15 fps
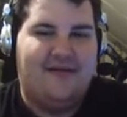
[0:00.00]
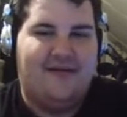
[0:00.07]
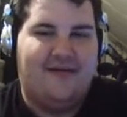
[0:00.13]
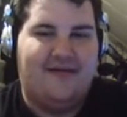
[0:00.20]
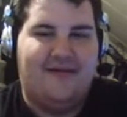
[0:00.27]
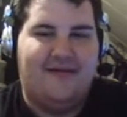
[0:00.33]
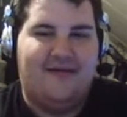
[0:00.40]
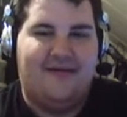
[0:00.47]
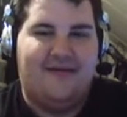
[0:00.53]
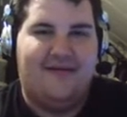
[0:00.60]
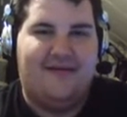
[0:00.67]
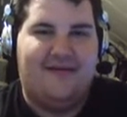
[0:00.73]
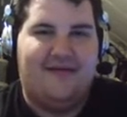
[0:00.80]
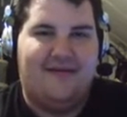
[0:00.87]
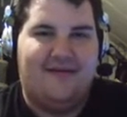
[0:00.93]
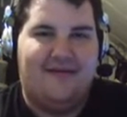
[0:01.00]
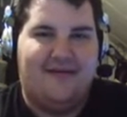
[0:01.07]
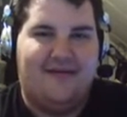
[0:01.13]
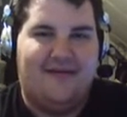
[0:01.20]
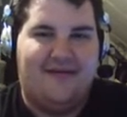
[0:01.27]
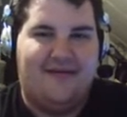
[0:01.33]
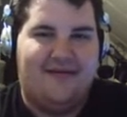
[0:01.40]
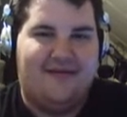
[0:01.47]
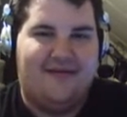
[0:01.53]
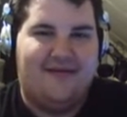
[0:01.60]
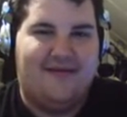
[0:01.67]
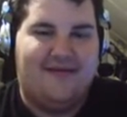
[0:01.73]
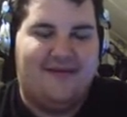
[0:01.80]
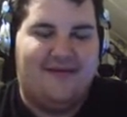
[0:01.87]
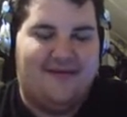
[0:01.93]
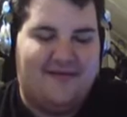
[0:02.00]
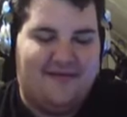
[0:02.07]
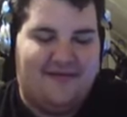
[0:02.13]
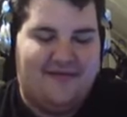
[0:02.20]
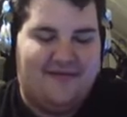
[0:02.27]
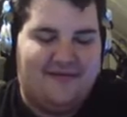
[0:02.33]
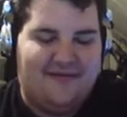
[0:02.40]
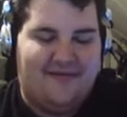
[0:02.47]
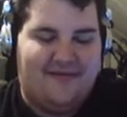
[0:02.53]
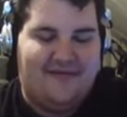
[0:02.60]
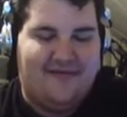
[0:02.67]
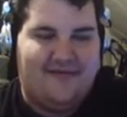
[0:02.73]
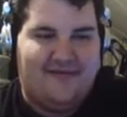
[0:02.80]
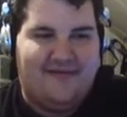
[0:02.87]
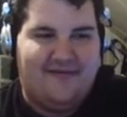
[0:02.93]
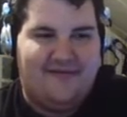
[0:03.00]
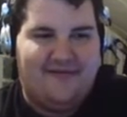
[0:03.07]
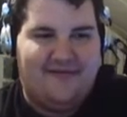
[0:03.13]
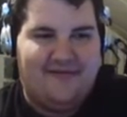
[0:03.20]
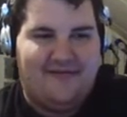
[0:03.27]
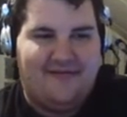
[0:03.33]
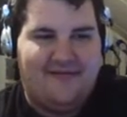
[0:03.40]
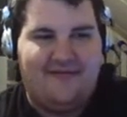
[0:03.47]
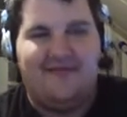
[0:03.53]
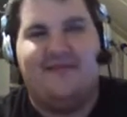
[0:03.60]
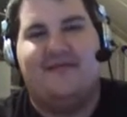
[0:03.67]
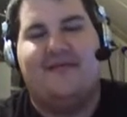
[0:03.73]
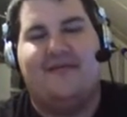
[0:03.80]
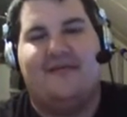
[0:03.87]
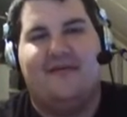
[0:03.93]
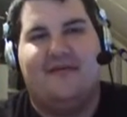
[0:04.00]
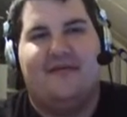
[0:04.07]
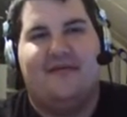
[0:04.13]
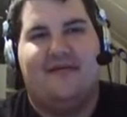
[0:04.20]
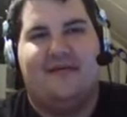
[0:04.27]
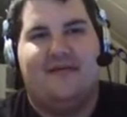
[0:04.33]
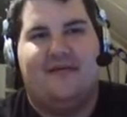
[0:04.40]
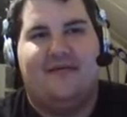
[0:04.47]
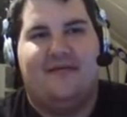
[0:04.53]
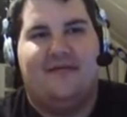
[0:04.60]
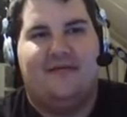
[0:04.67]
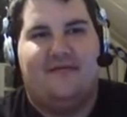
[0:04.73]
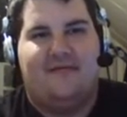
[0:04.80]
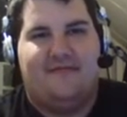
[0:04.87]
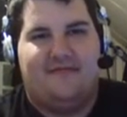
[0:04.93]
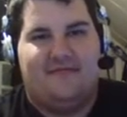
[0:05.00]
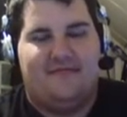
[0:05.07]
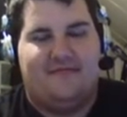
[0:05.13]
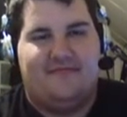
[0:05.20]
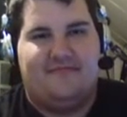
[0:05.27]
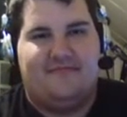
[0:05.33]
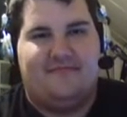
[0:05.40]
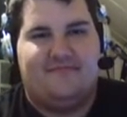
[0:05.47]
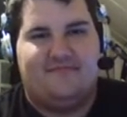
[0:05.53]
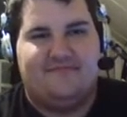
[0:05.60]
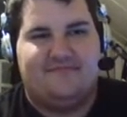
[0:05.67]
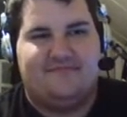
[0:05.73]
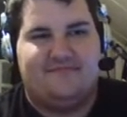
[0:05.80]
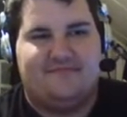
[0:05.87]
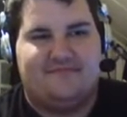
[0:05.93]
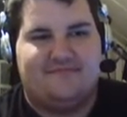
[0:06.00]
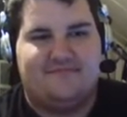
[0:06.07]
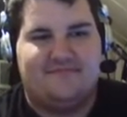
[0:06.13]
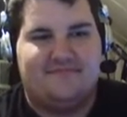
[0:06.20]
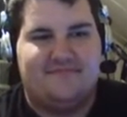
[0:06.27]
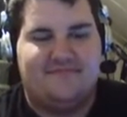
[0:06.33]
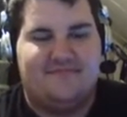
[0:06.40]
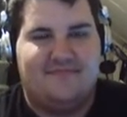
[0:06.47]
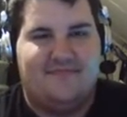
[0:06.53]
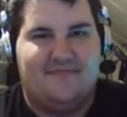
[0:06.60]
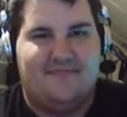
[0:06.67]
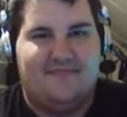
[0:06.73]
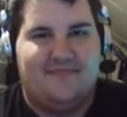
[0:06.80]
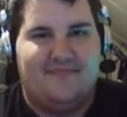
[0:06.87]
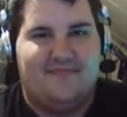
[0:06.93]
[no speech]